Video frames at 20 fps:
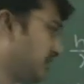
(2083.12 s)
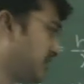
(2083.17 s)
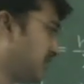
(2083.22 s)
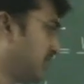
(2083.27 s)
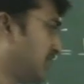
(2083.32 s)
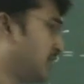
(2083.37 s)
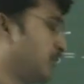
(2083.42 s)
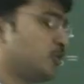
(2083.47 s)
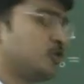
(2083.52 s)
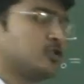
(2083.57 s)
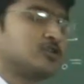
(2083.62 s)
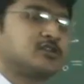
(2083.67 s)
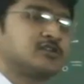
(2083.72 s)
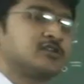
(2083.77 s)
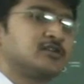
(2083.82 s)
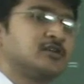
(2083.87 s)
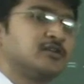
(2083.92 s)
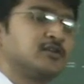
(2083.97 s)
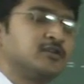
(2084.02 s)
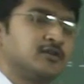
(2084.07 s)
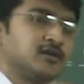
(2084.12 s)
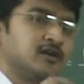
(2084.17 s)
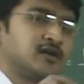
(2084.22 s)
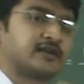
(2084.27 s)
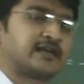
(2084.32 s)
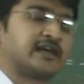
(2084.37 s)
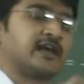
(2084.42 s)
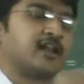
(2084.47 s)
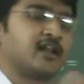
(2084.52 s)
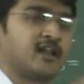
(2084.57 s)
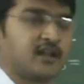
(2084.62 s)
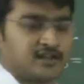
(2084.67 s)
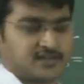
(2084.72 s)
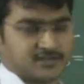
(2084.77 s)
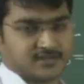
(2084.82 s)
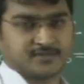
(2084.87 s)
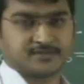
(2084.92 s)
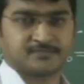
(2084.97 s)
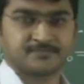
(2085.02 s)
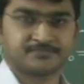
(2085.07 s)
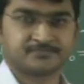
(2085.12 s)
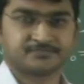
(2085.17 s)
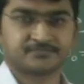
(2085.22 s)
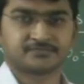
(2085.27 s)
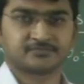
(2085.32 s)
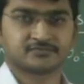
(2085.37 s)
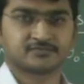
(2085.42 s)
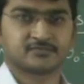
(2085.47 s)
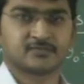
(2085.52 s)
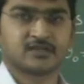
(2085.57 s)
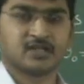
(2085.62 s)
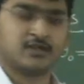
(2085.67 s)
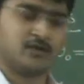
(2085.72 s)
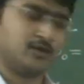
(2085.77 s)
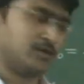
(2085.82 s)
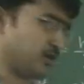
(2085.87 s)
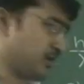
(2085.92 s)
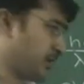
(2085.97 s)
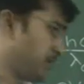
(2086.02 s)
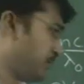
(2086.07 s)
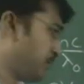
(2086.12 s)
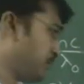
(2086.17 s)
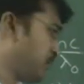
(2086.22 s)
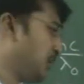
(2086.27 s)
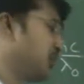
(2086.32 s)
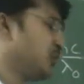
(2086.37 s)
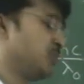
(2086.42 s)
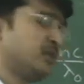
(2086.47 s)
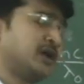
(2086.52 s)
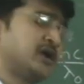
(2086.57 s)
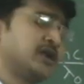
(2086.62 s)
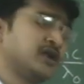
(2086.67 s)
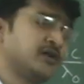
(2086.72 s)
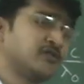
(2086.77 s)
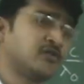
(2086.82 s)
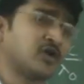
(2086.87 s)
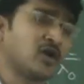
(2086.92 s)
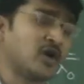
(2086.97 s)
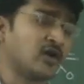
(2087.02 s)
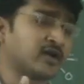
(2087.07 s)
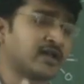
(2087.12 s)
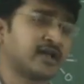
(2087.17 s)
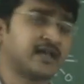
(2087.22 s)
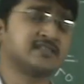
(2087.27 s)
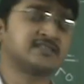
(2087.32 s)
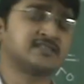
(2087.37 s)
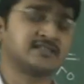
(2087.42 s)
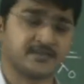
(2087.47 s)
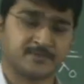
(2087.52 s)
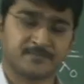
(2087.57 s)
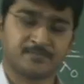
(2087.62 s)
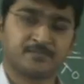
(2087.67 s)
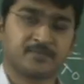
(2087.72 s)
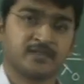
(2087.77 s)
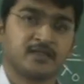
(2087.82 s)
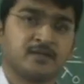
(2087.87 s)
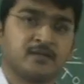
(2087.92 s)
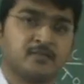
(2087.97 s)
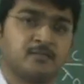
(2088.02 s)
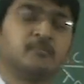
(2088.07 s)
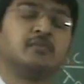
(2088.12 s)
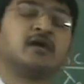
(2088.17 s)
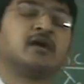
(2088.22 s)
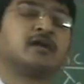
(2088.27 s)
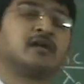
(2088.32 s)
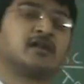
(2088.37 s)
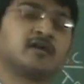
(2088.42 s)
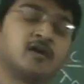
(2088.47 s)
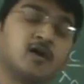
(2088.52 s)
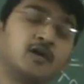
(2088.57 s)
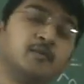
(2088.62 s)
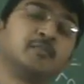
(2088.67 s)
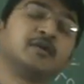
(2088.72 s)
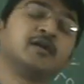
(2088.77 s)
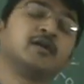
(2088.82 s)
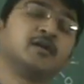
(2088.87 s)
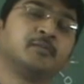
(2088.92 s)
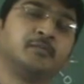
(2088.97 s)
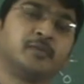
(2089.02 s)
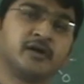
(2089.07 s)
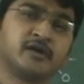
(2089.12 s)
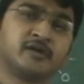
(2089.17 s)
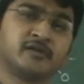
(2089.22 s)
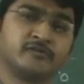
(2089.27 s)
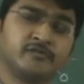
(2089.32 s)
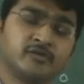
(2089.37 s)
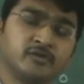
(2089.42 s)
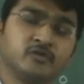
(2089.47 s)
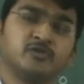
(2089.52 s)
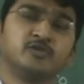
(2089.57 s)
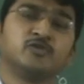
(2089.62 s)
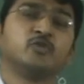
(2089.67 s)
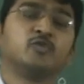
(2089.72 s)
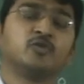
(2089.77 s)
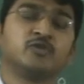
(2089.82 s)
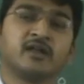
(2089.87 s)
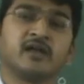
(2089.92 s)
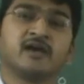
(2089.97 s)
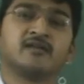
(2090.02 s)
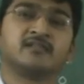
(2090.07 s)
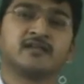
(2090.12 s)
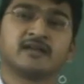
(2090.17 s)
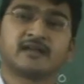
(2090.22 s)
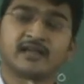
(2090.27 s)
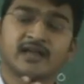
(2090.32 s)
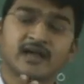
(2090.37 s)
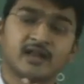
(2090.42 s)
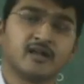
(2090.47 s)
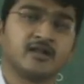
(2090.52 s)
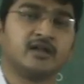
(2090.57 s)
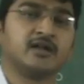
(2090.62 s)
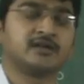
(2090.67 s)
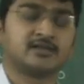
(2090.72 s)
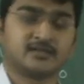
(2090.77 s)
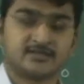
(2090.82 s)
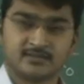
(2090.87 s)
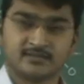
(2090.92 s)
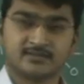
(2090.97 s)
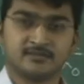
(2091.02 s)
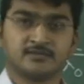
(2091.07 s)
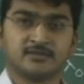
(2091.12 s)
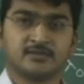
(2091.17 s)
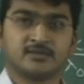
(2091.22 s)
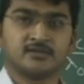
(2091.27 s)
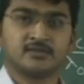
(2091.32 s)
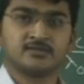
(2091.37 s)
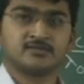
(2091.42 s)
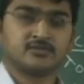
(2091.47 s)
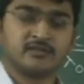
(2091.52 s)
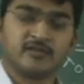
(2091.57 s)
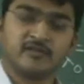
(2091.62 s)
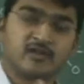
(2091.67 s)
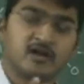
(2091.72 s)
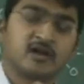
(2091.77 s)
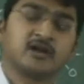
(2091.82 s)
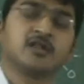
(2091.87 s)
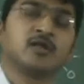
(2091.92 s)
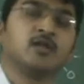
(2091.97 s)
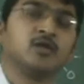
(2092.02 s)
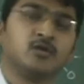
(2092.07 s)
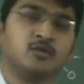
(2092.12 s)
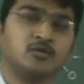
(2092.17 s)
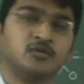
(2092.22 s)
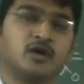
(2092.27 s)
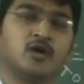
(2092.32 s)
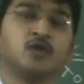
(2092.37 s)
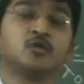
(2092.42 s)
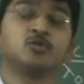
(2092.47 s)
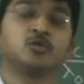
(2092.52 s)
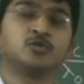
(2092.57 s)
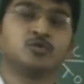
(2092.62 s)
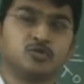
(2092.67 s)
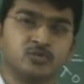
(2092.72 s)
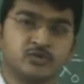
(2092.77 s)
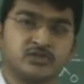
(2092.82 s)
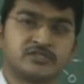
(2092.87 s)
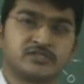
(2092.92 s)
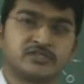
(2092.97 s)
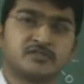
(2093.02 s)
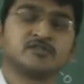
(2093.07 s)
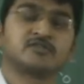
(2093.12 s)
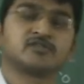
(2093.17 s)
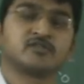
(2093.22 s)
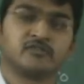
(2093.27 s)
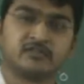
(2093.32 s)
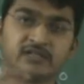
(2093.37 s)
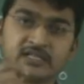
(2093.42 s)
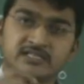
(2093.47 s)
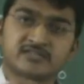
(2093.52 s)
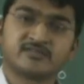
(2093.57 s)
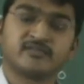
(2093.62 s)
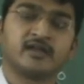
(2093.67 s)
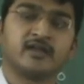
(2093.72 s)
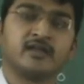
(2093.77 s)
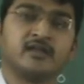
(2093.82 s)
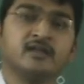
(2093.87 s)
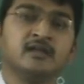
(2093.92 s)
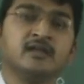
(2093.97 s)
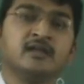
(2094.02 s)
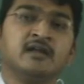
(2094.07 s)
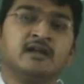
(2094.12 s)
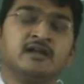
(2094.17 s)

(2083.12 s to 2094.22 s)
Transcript: about calculation. Okay, view point of view you have calci, but competitive point of view you don't have that calculator. So they will not allow how to do it. So that's why